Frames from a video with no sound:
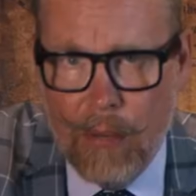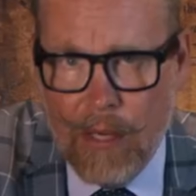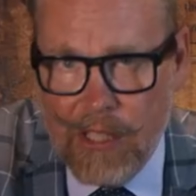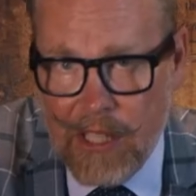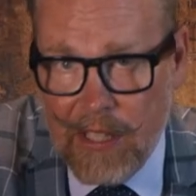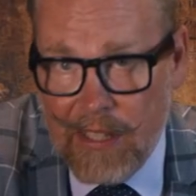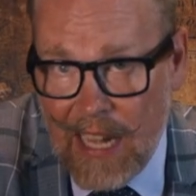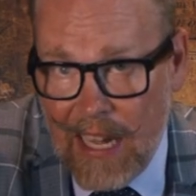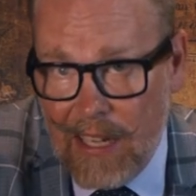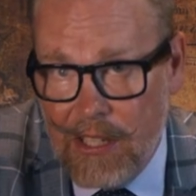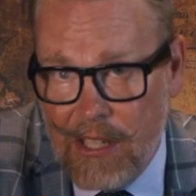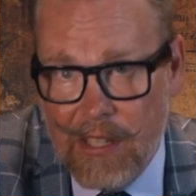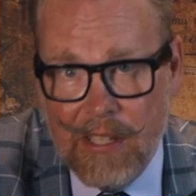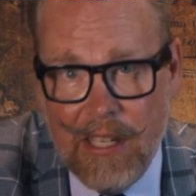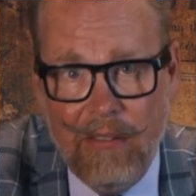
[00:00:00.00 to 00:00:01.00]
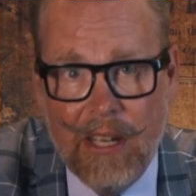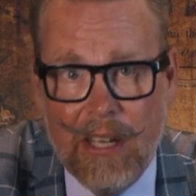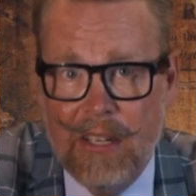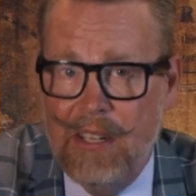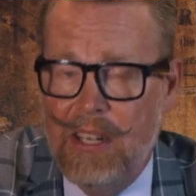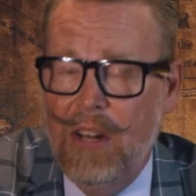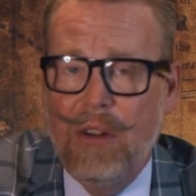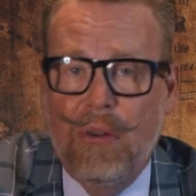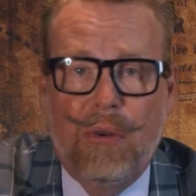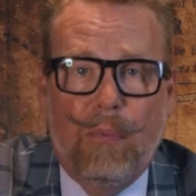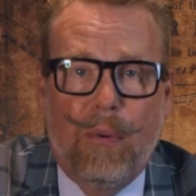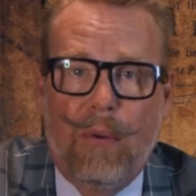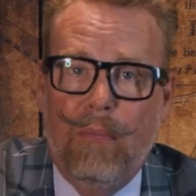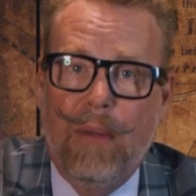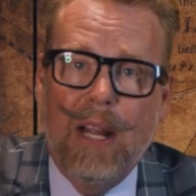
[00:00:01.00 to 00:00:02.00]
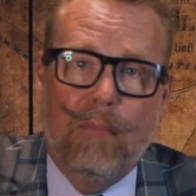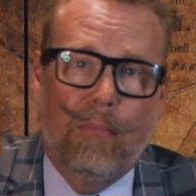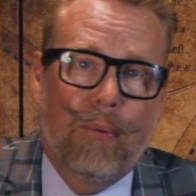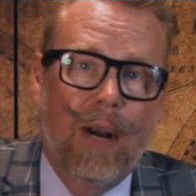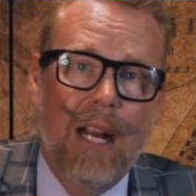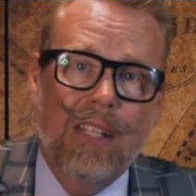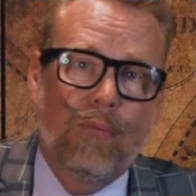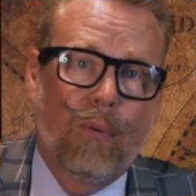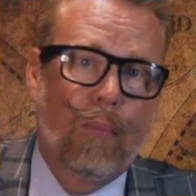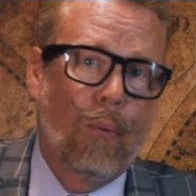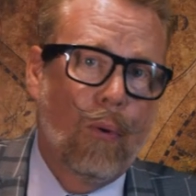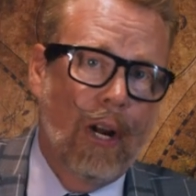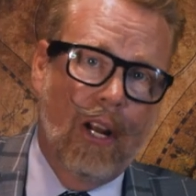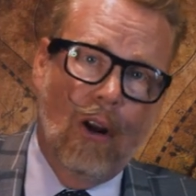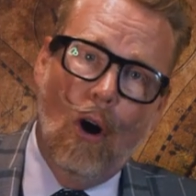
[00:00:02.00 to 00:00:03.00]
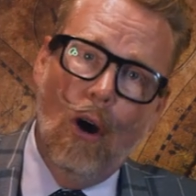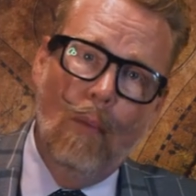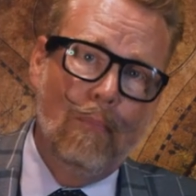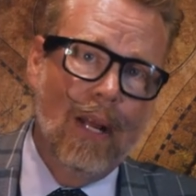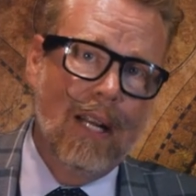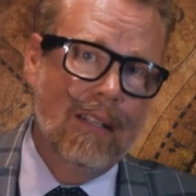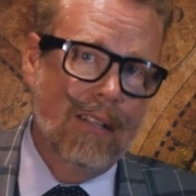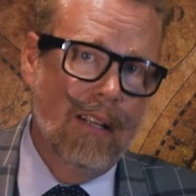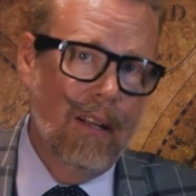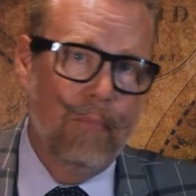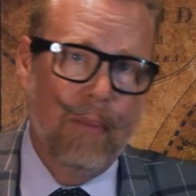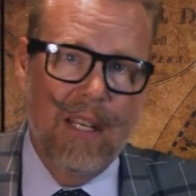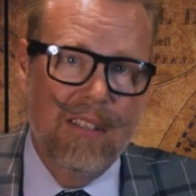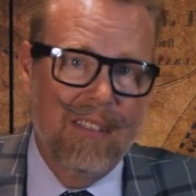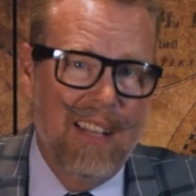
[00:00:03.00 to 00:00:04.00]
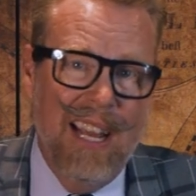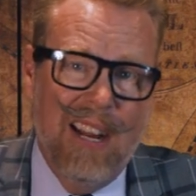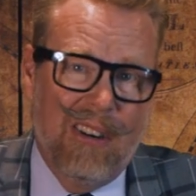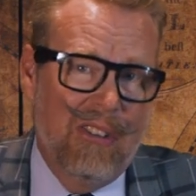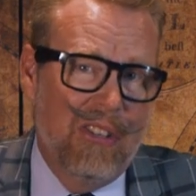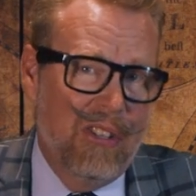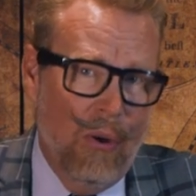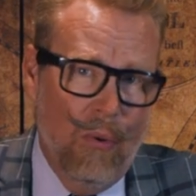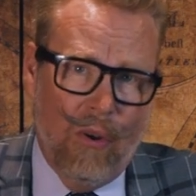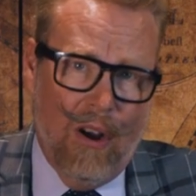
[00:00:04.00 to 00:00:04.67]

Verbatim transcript: British intelligence even continued to permit press reporting on penicillin because they are so